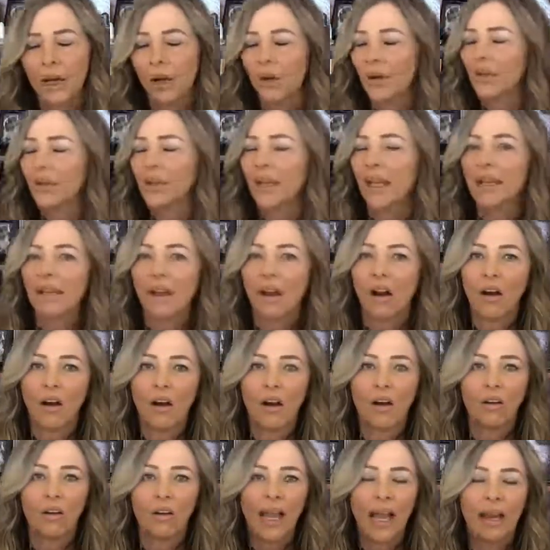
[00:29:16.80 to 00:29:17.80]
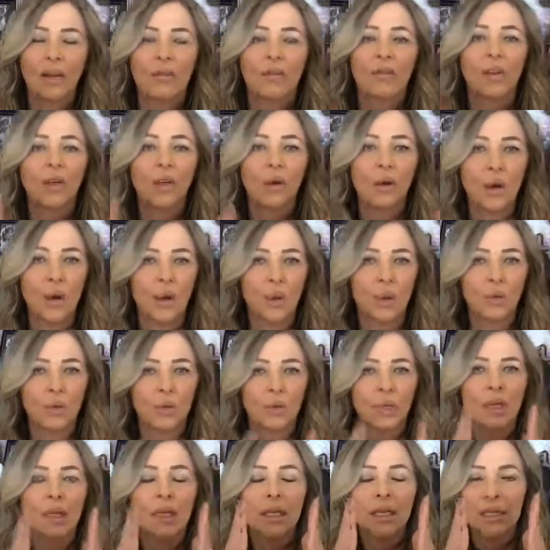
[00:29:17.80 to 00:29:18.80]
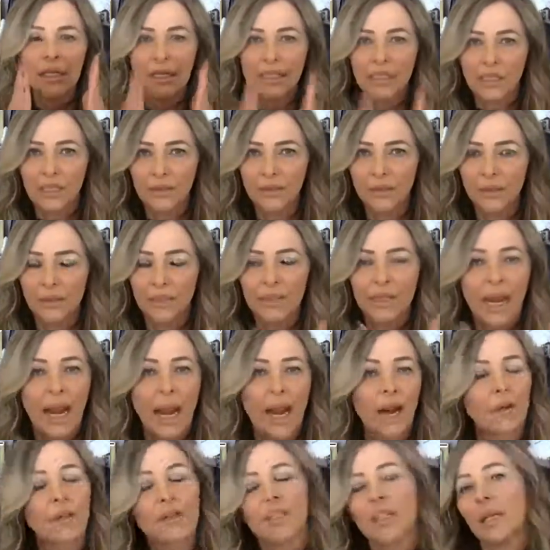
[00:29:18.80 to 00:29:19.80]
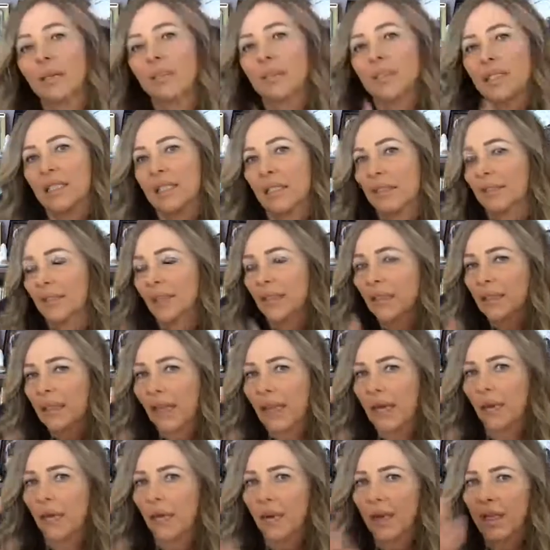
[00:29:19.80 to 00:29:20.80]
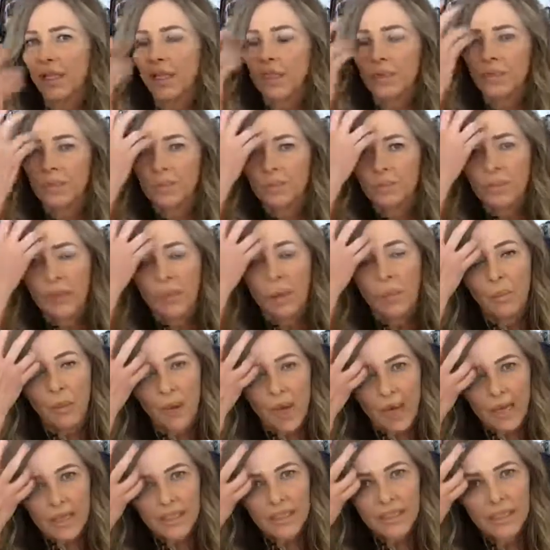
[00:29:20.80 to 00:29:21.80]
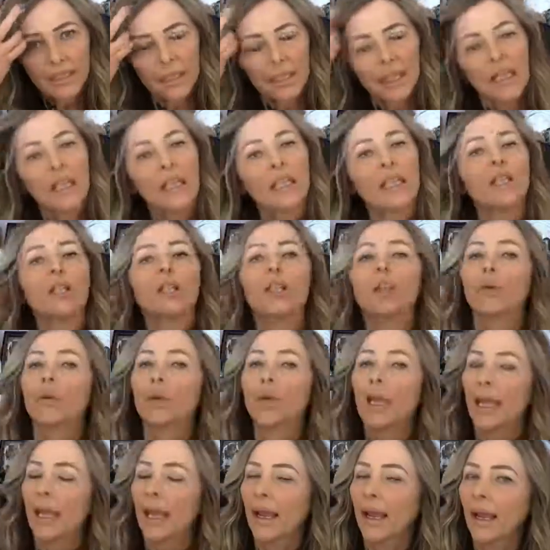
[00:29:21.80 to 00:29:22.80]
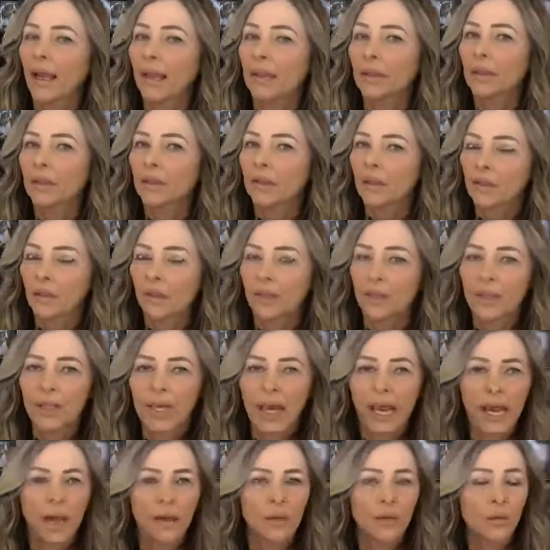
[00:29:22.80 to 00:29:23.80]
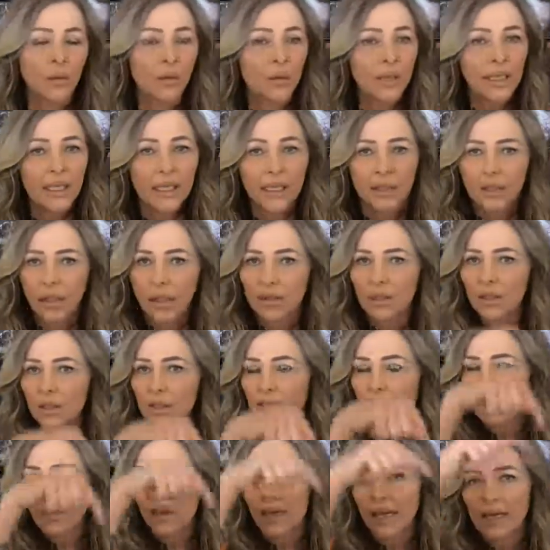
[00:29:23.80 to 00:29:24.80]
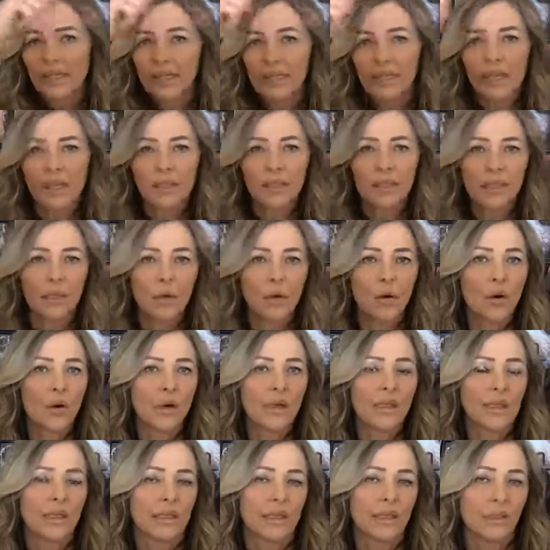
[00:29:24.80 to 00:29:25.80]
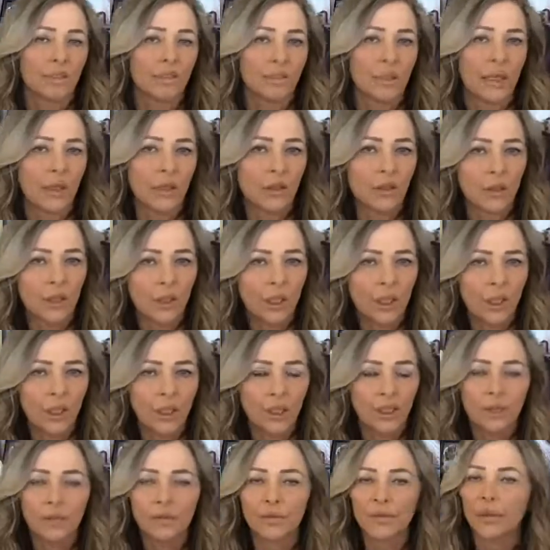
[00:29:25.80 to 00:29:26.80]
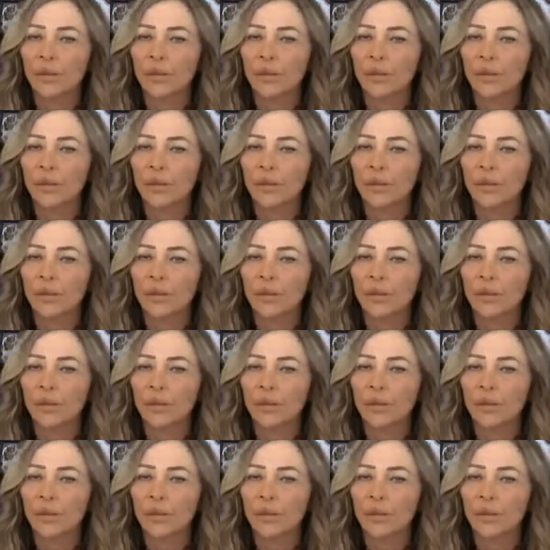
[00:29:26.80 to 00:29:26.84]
they all have their own different acronyms, different language, but You can learn how to read those standardized test scores. It's a bell curve.